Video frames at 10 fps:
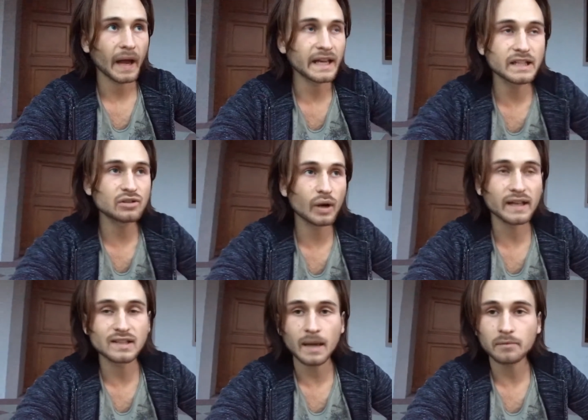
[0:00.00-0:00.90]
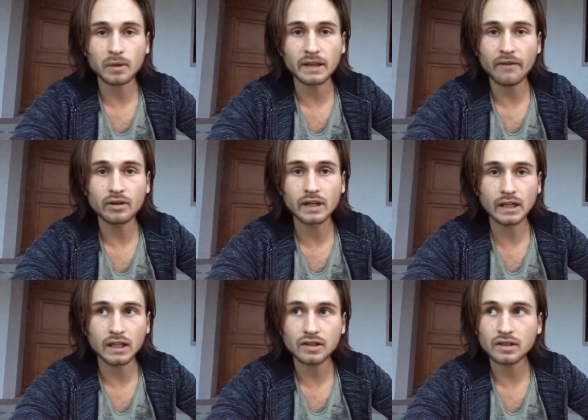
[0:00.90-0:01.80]
I need to accept whatever
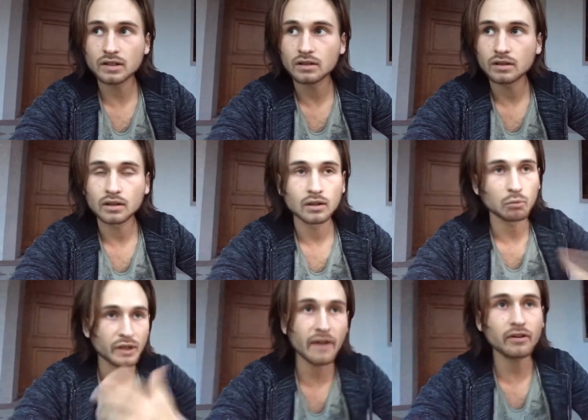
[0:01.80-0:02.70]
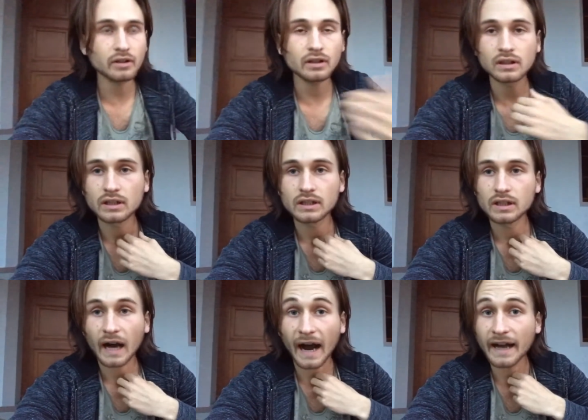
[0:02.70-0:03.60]
it is, whatever
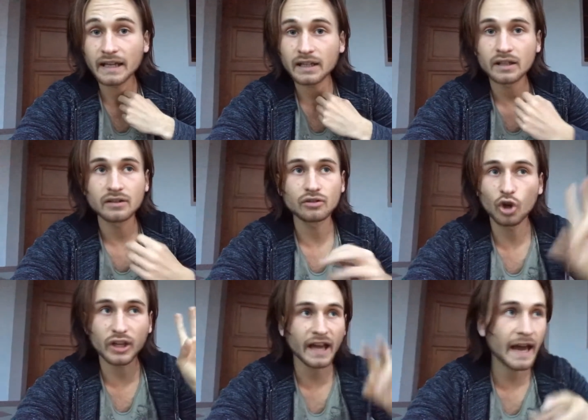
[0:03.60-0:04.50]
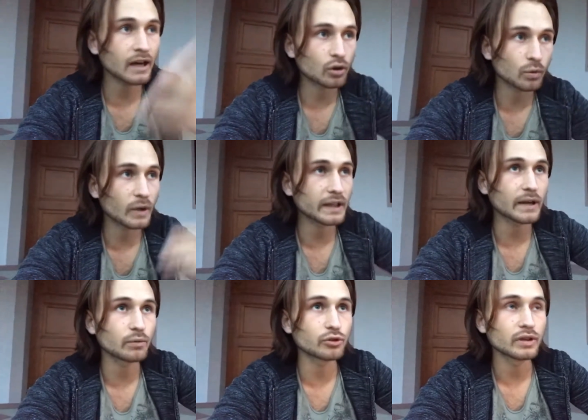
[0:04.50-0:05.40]
I no can or what
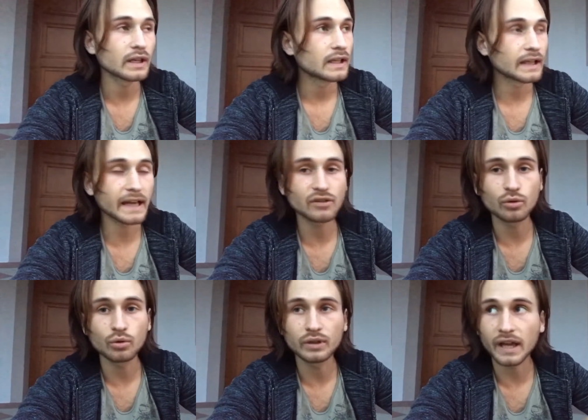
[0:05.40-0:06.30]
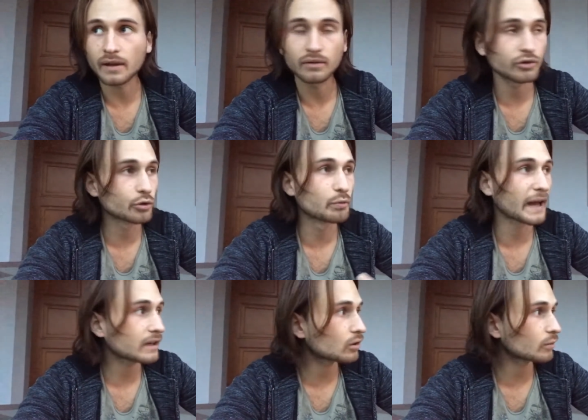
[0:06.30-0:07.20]
I would like to can do
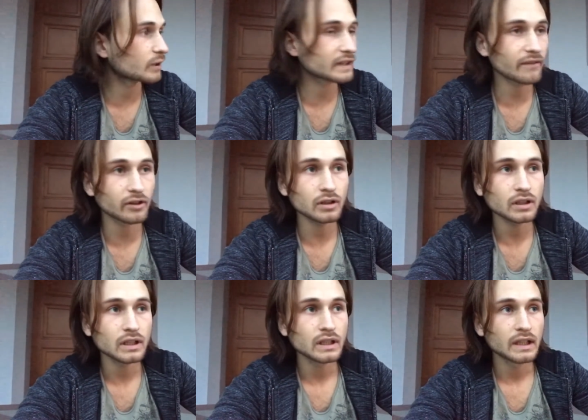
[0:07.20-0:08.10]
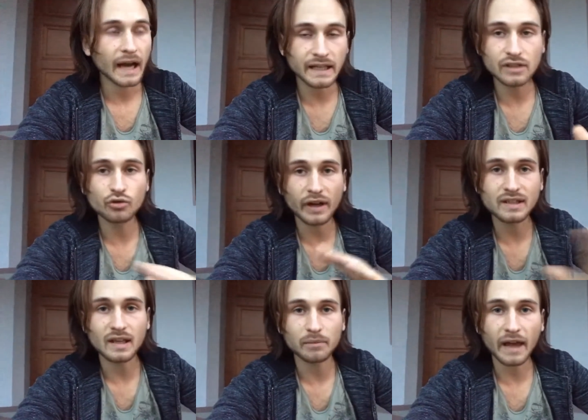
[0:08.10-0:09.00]
better or whatever. I need to
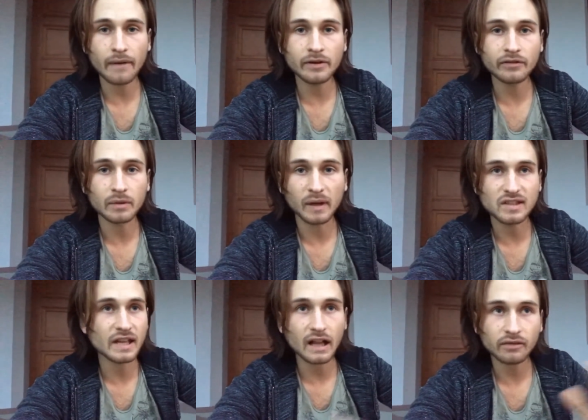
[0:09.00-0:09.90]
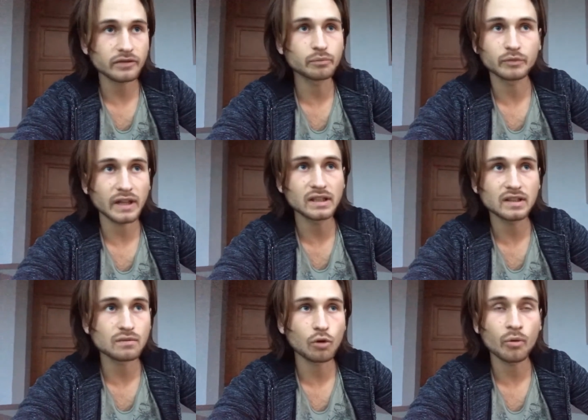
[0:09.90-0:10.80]
accept everything myself and, and
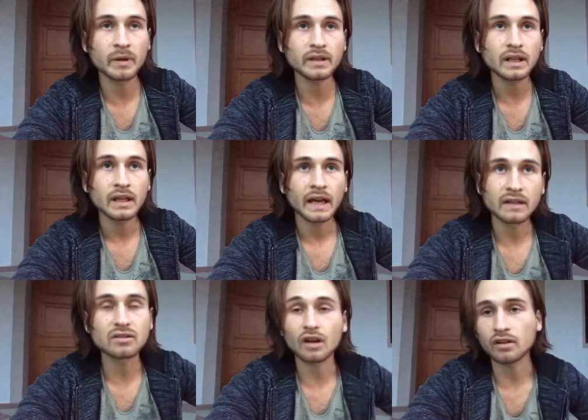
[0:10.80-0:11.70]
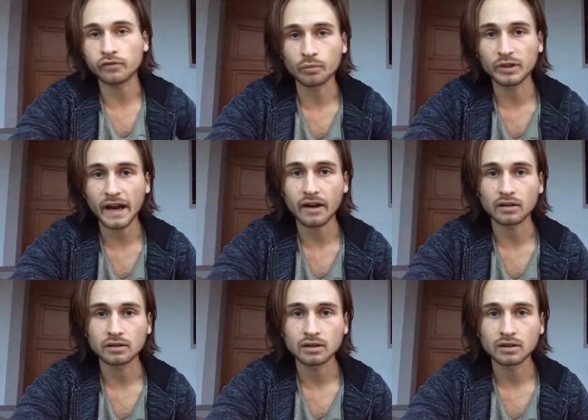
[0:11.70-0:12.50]
this moment and start from there.